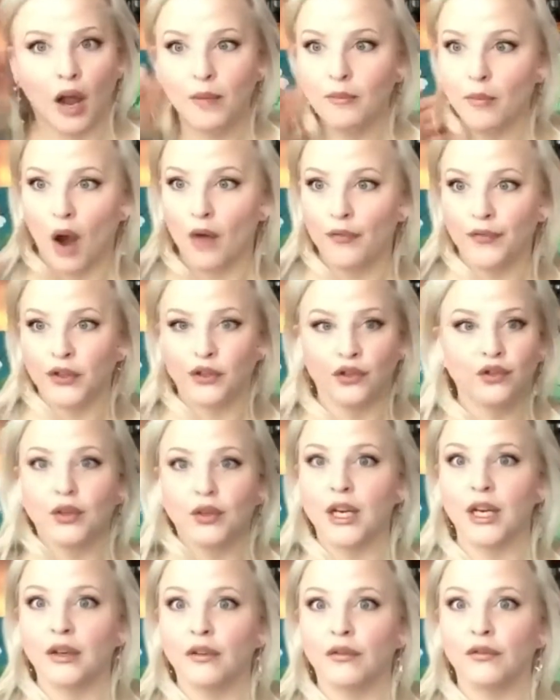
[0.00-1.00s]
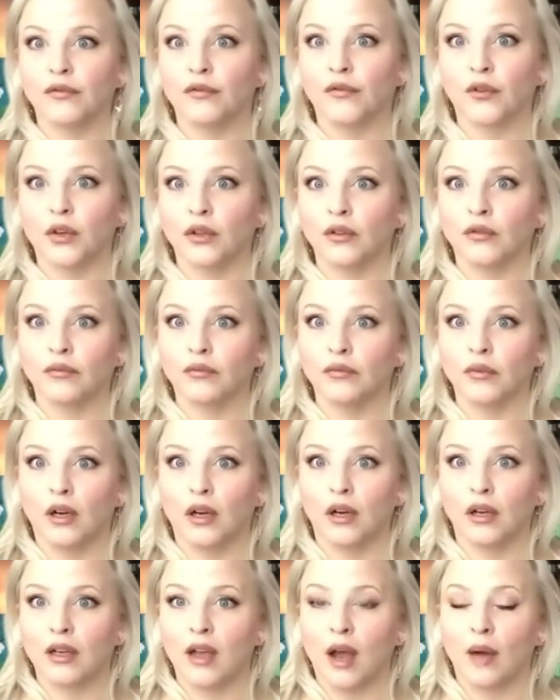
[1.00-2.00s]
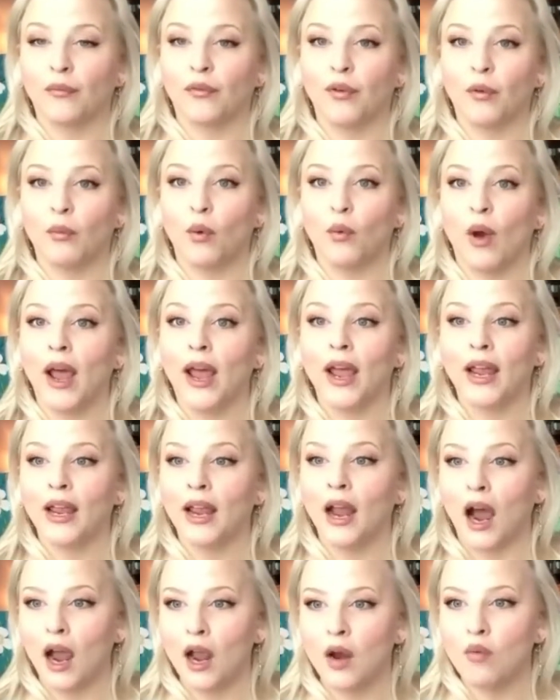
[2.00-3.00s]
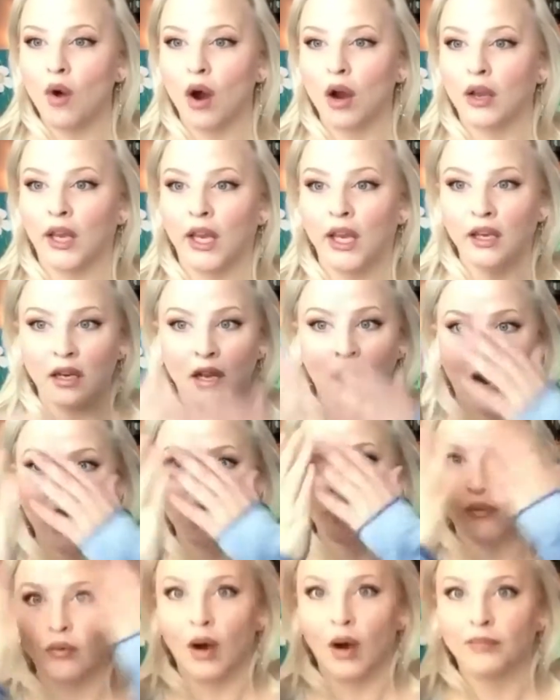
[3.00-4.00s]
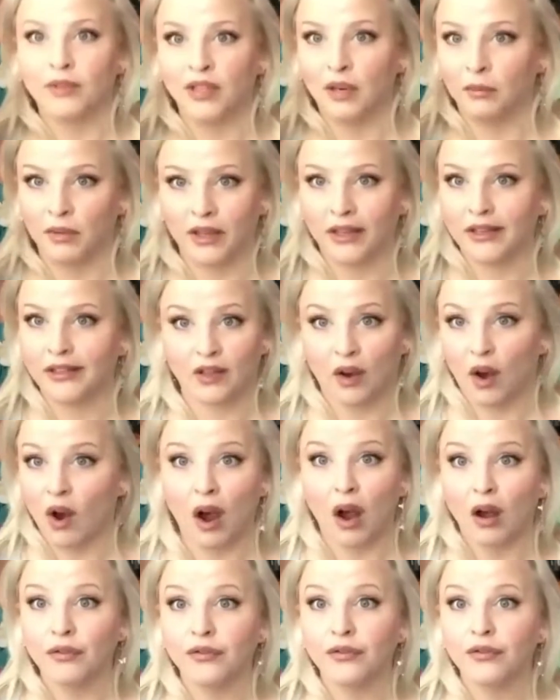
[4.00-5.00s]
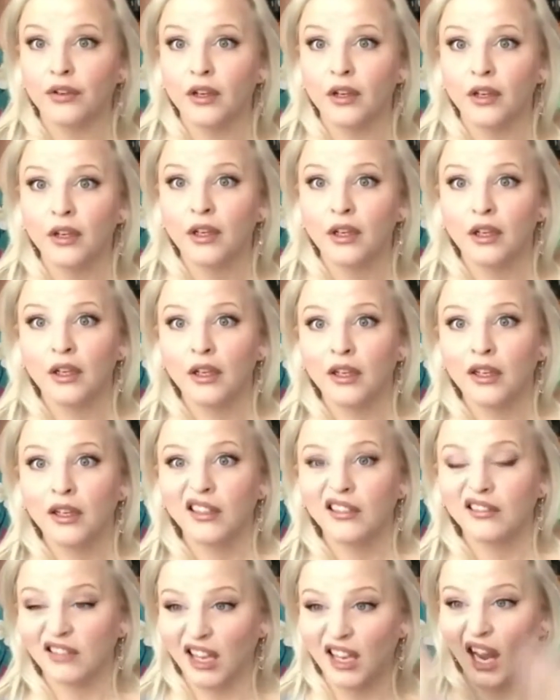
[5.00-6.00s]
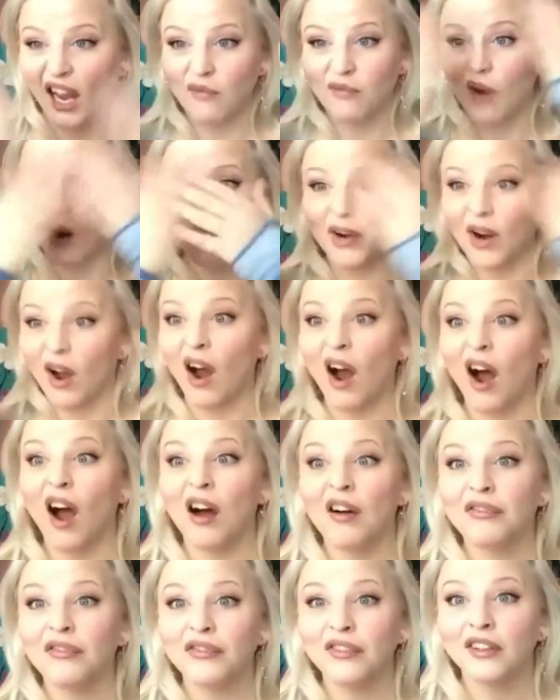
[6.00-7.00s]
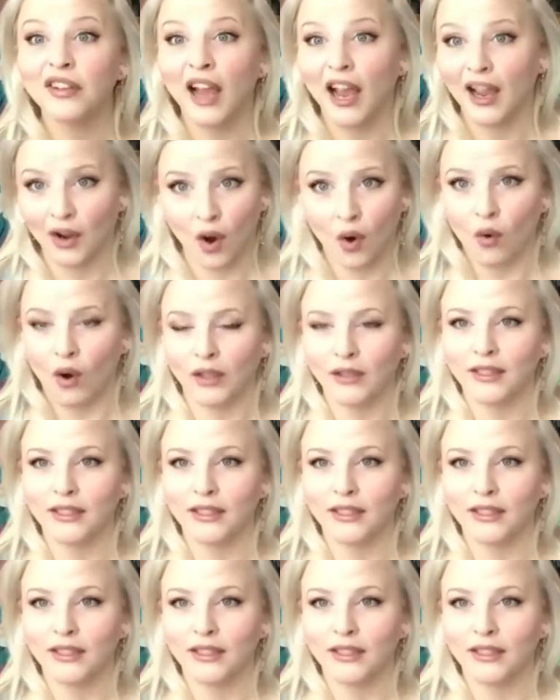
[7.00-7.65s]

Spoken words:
off the street for come from away, I walk in, I rub some of this off. Mm-hmm. Like I rub it off and go on